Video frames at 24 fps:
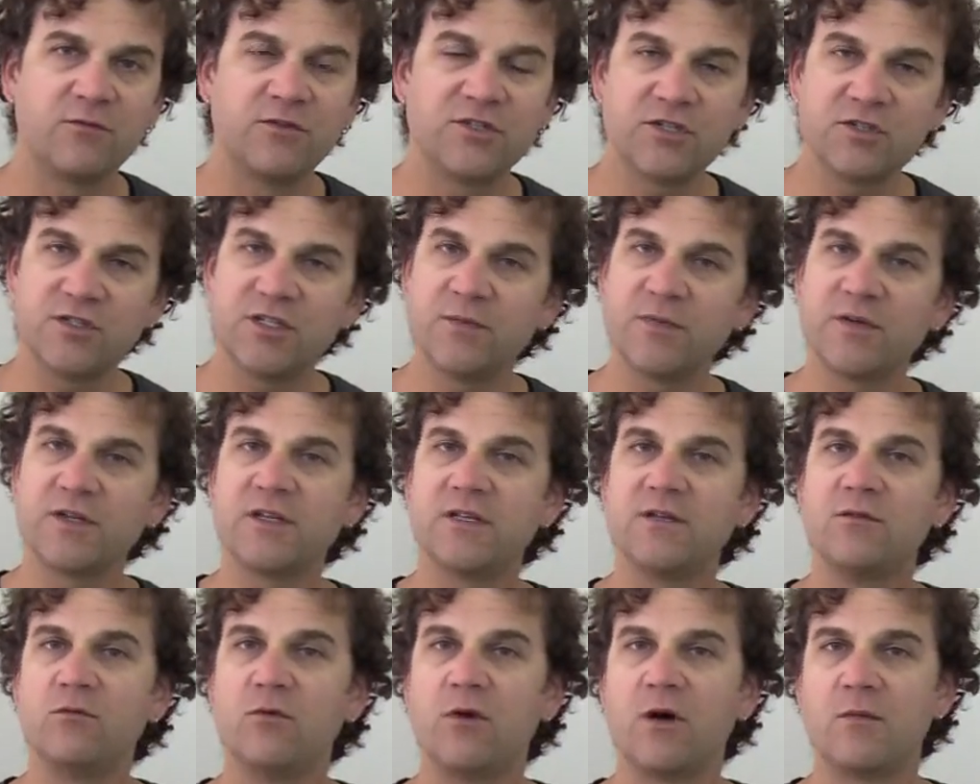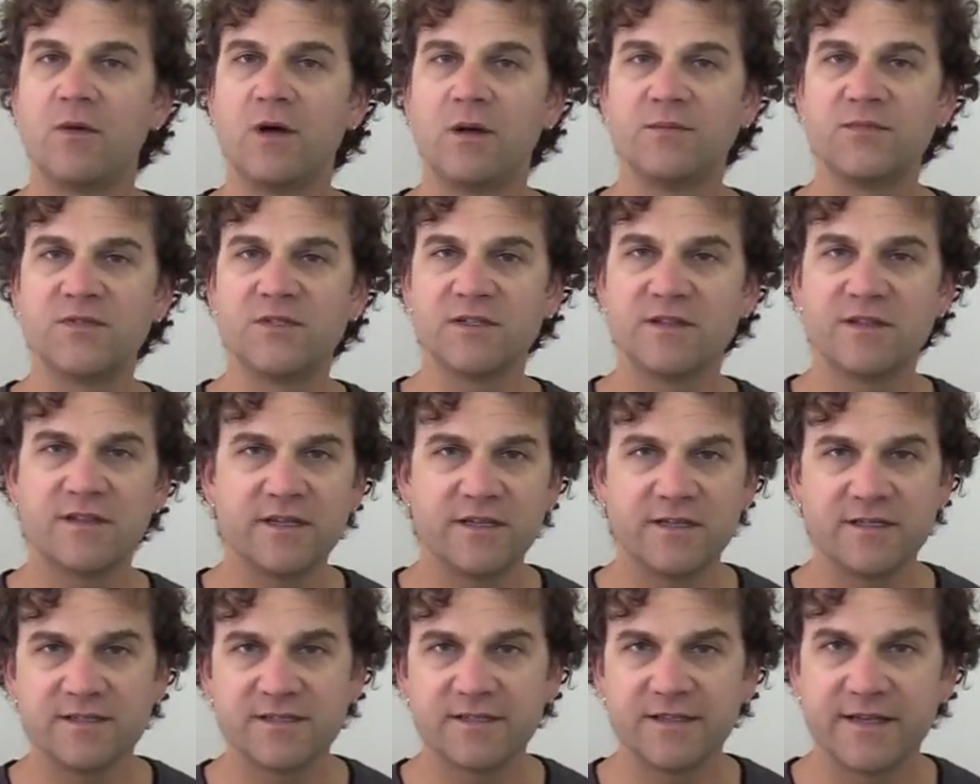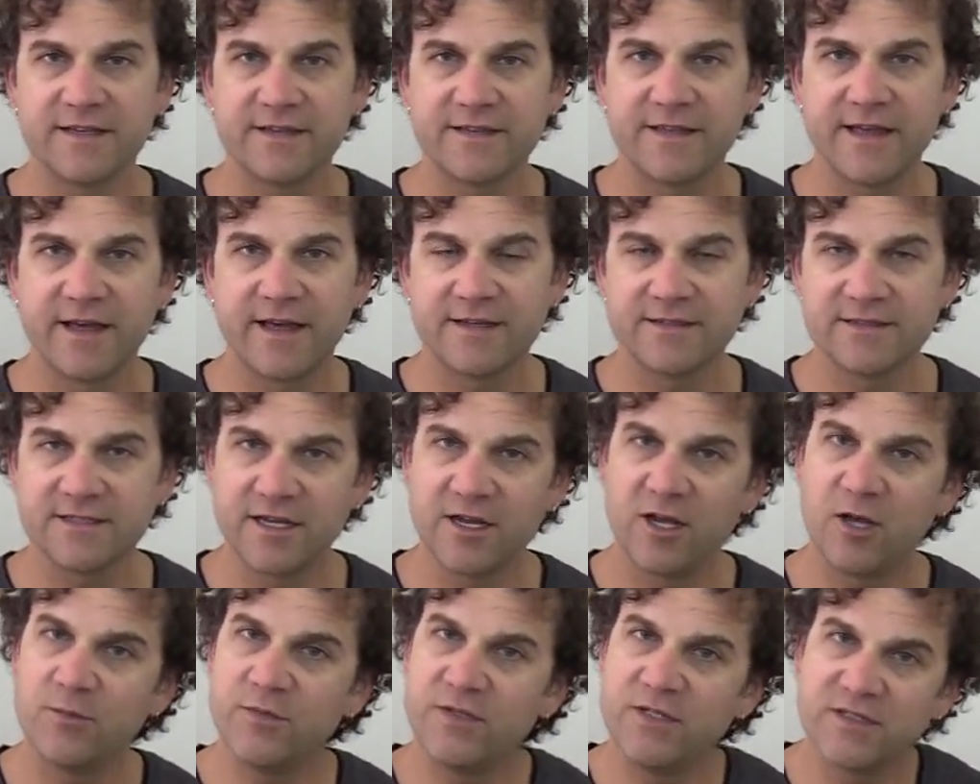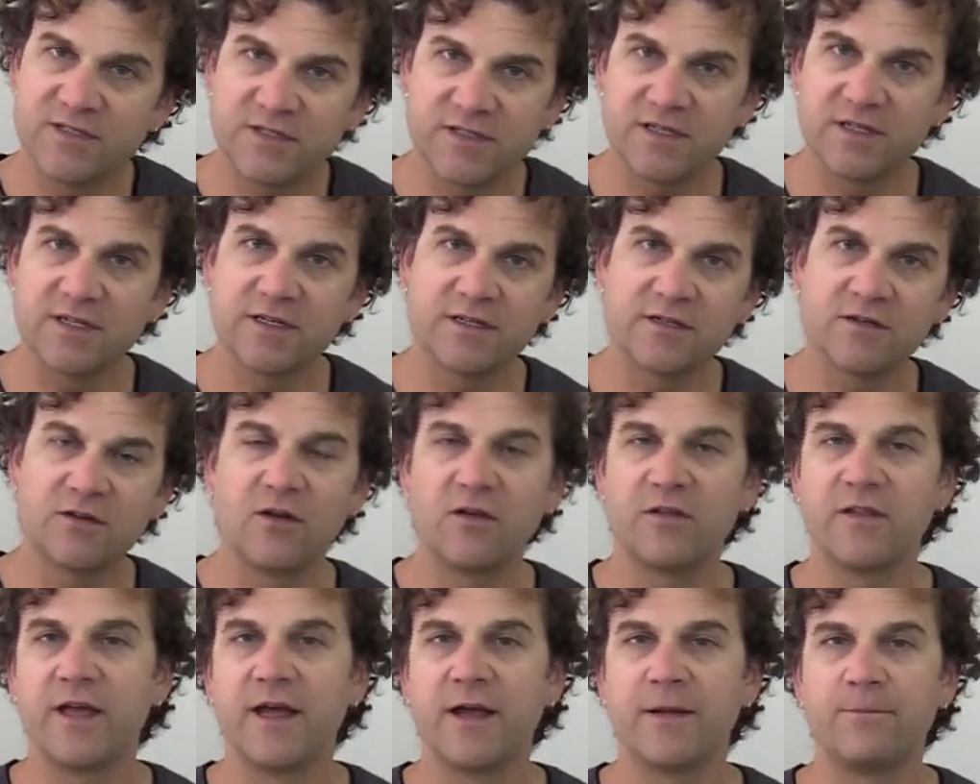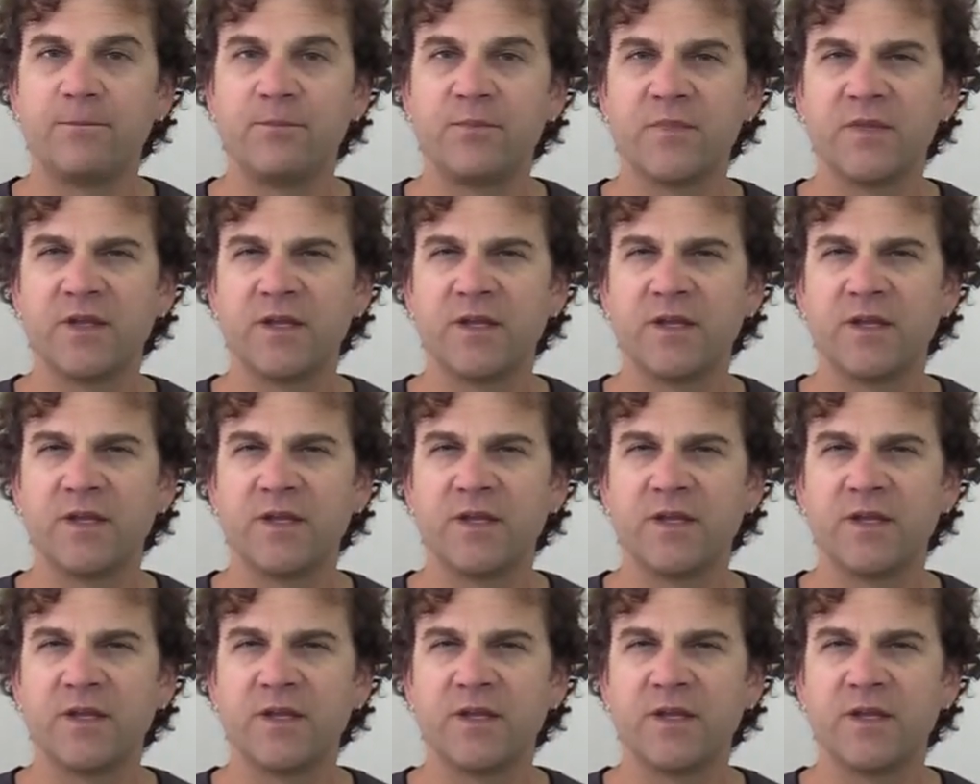which are typically warm-ups and things like that to help you sing and all that.